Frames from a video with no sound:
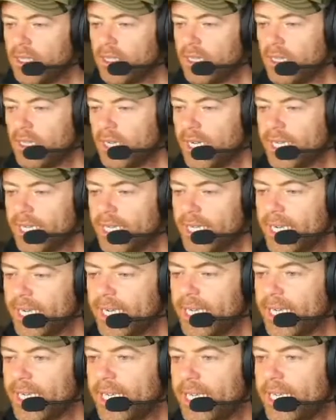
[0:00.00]
I can
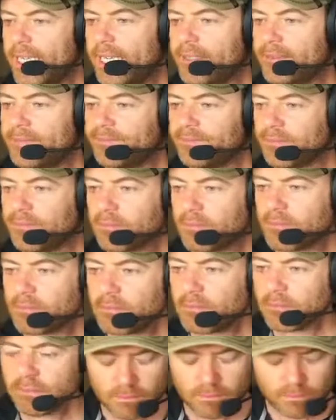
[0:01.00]
click here,
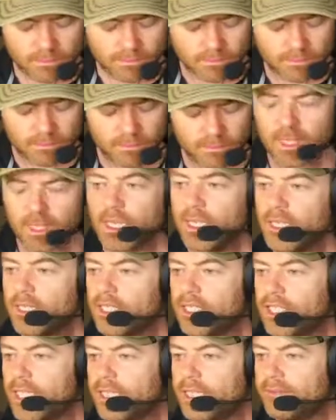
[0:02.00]

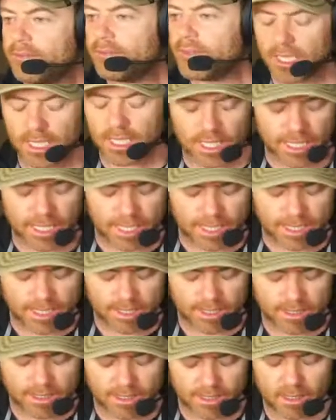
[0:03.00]
Shift click,
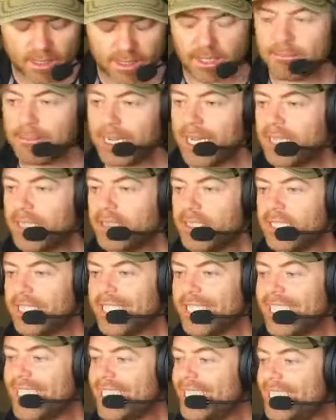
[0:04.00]
Command and
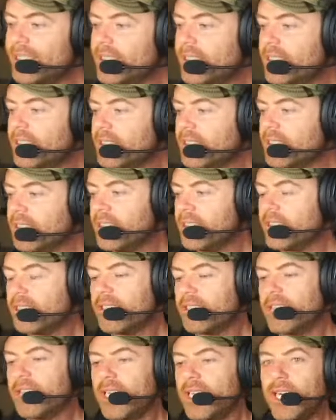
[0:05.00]
E
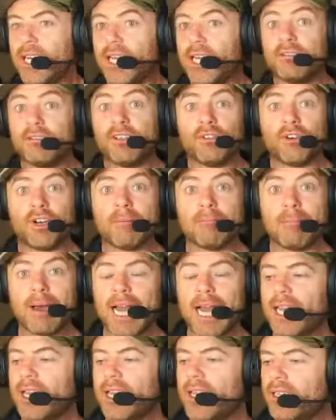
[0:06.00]
if you're on a
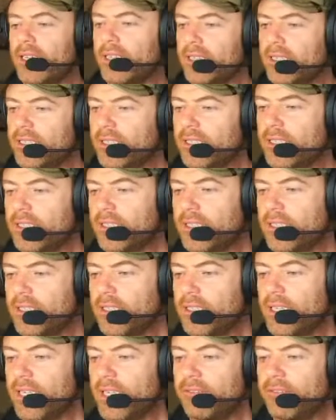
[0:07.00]
Mac. And
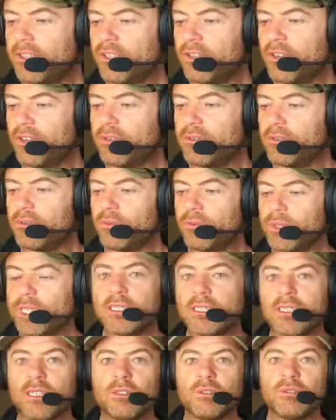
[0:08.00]
if you're on
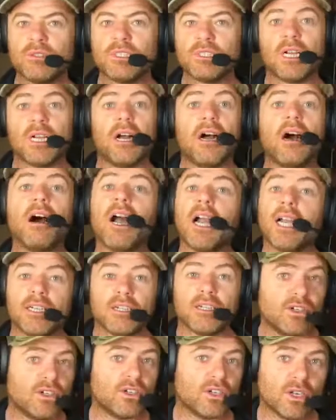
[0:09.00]
Windows, I ain't
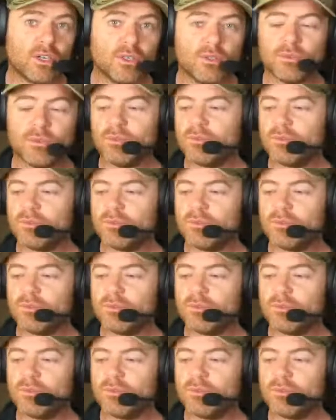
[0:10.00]
got a clue.